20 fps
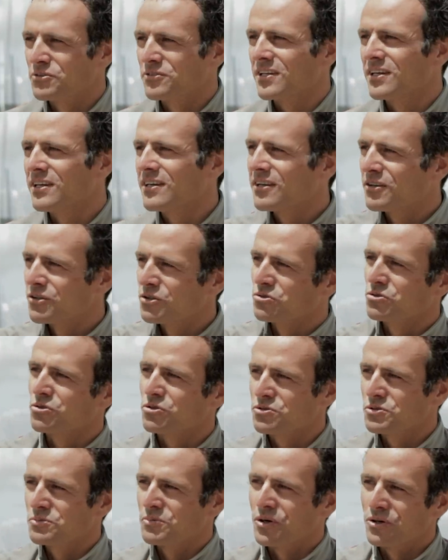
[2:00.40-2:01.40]
It told the
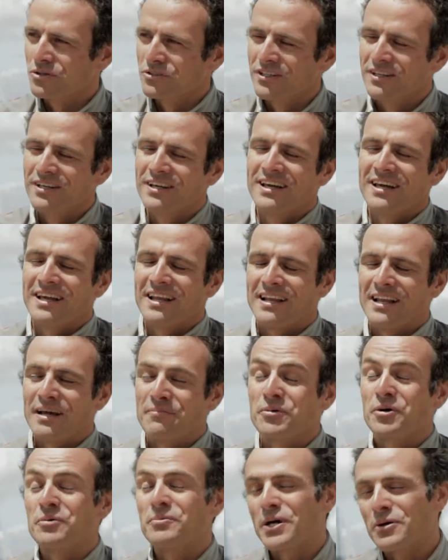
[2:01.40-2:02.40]
story of the round the
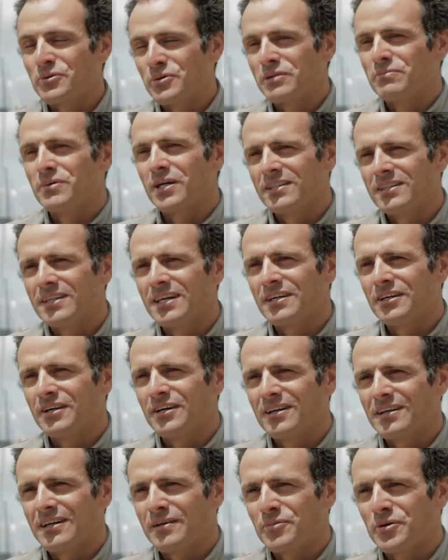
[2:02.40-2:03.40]
world race, the
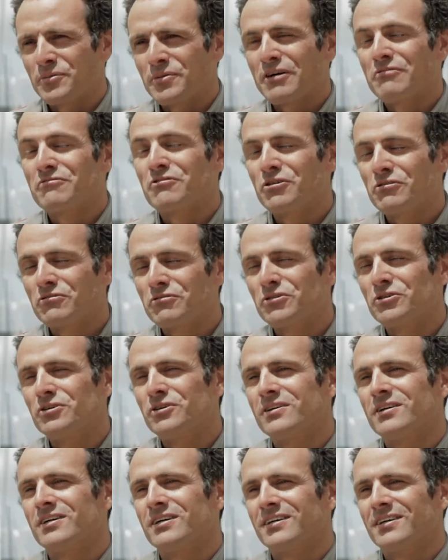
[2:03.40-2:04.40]
first whitbread,
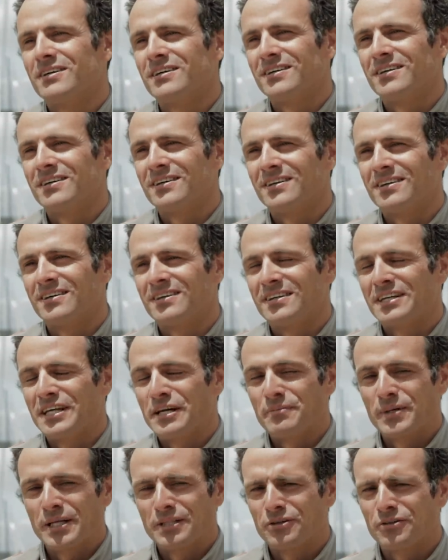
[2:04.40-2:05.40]
40 years ago in
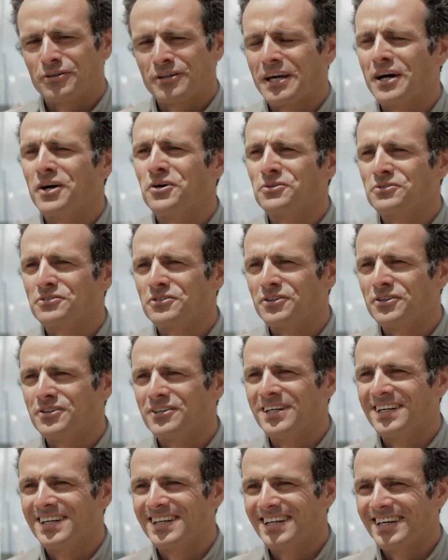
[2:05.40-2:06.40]
1972
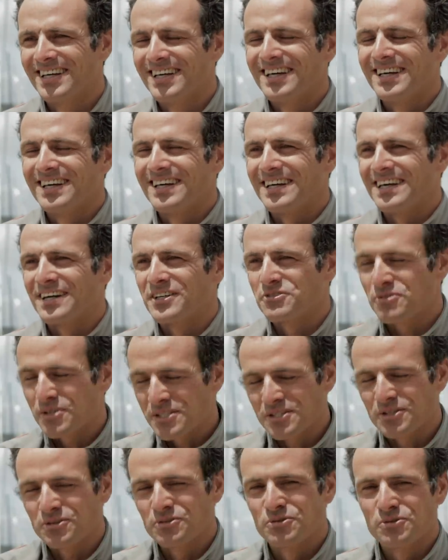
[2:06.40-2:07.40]
on Pen Duick
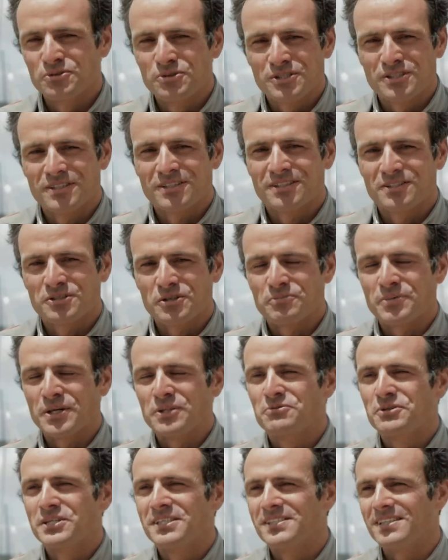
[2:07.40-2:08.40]
6.
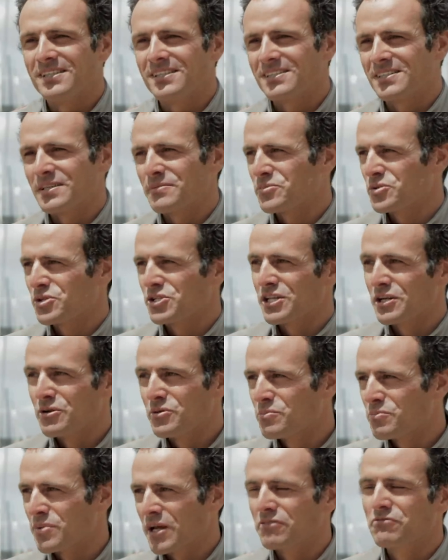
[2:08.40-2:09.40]
I read this
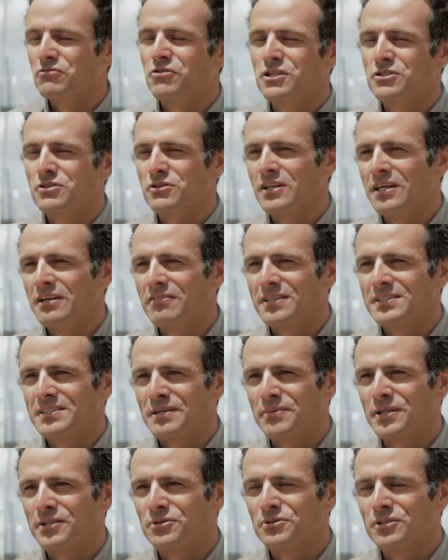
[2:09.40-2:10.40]
book many times
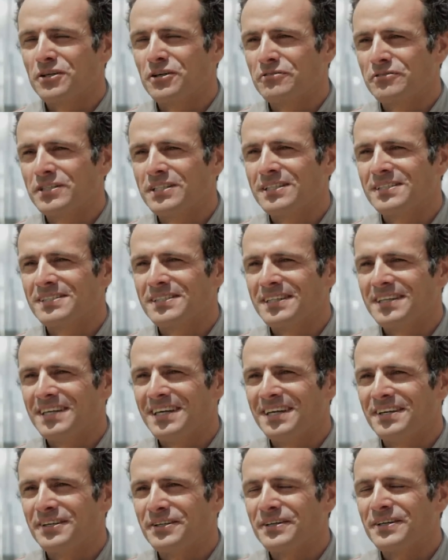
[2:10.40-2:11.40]
and it was what made me want to
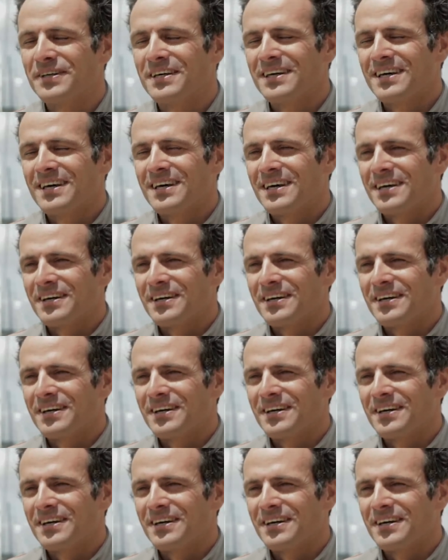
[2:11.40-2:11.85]
sail.